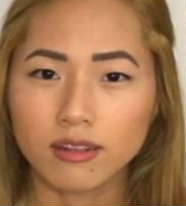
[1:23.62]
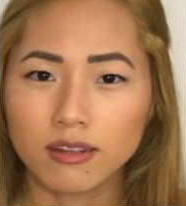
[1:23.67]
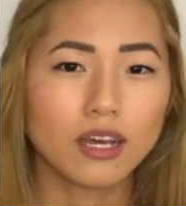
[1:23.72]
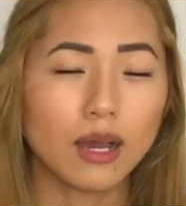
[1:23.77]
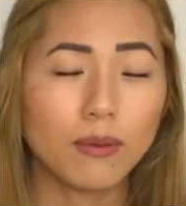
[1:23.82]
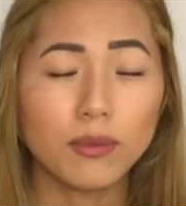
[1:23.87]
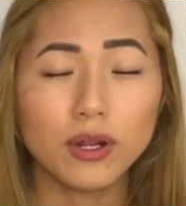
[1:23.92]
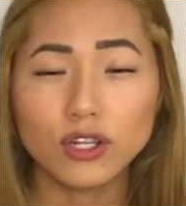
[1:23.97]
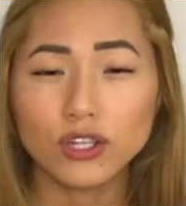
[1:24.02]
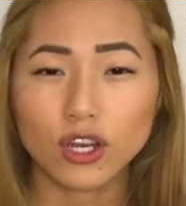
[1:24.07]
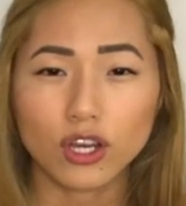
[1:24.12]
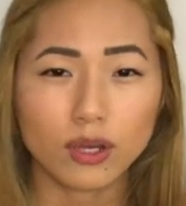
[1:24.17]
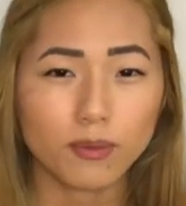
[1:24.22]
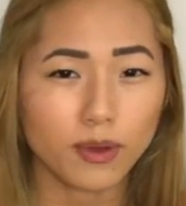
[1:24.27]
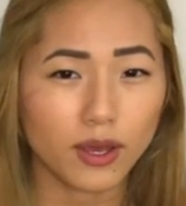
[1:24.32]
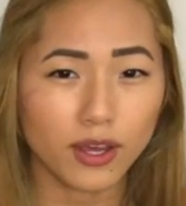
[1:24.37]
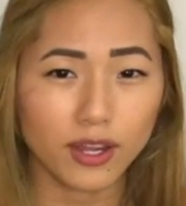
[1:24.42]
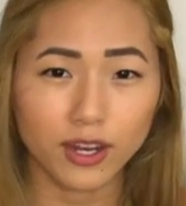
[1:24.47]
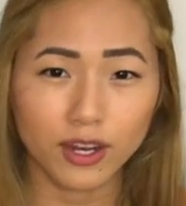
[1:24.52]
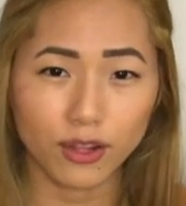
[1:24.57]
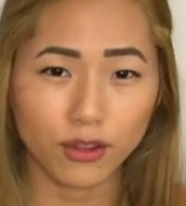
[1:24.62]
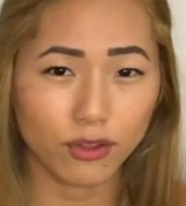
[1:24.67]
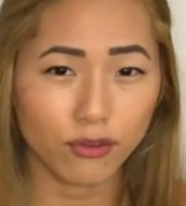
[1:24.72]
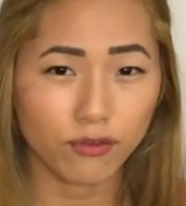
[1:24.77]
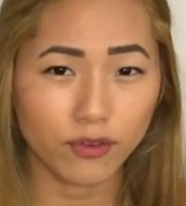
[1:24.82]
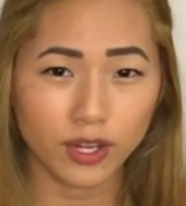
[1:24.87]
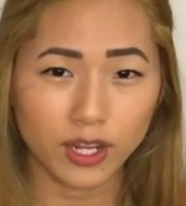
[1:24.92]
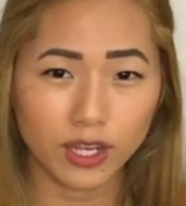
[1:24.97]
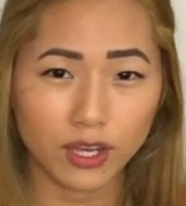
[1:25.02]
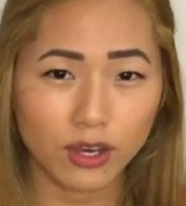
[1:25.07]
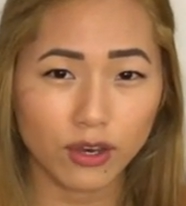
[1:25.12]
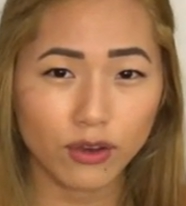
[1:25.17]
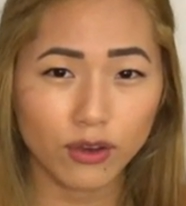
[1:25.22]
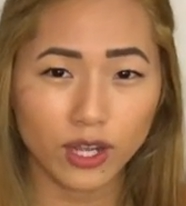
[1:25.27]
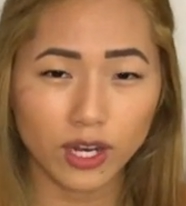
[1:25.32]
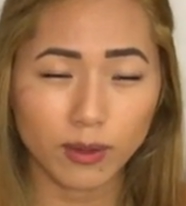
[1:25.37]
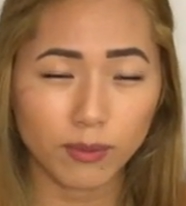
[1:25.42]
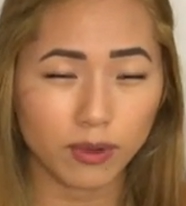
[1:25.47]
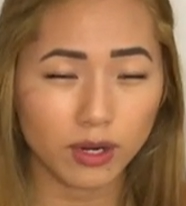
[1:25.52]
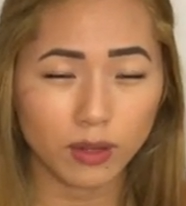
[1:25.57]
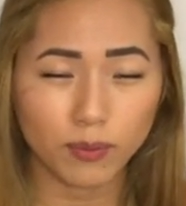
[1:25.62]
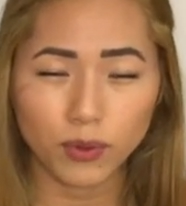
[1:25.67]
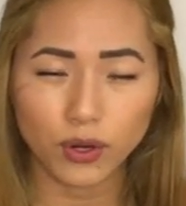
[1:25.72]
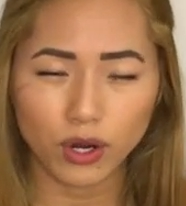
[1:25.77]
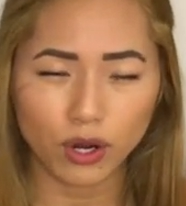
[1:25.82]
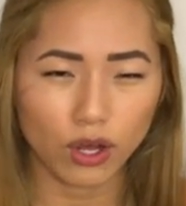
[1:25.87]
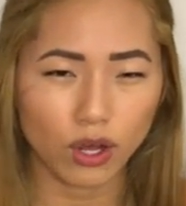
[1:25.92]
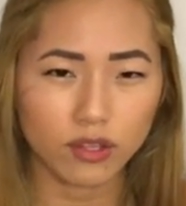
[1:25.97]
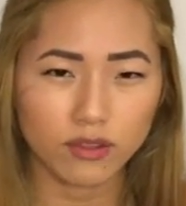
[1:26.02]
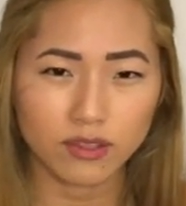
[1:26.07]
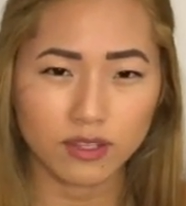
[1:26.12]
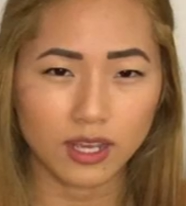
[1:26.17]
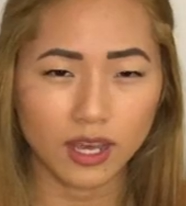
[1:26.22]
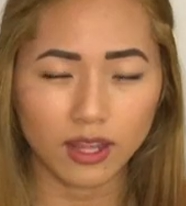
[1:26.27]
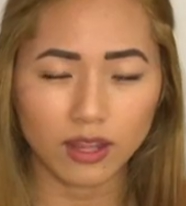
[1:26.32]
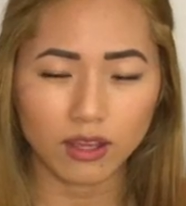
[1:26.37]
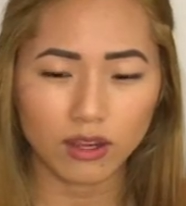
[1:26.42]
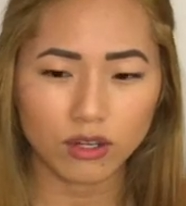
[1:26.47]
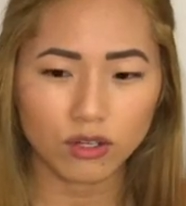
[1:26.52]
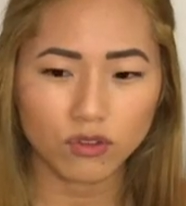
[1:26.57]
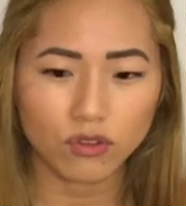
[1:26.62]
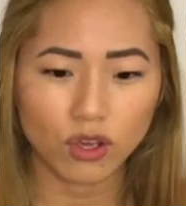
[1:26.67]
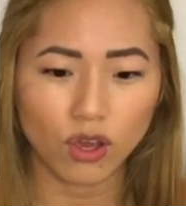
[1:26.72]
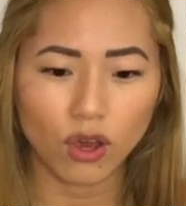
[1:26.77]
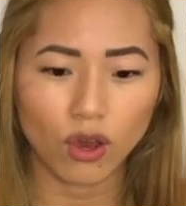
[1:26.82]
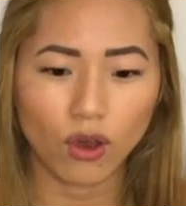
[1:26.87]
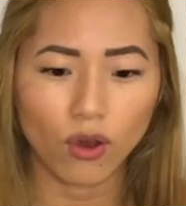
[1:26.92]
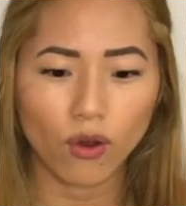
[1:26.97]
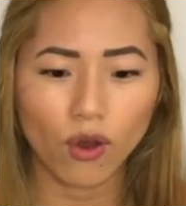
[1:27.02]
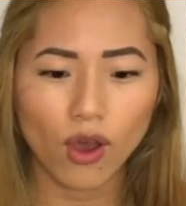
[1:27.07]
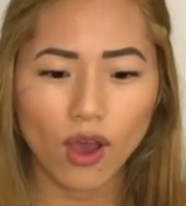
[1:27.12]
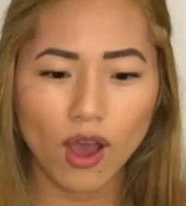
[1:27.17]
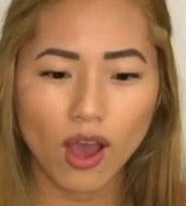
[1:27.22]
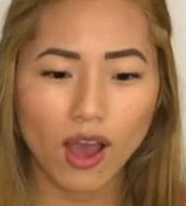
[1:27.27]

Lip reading: I'm gonna talk about another video and I'm gonna put it all together, so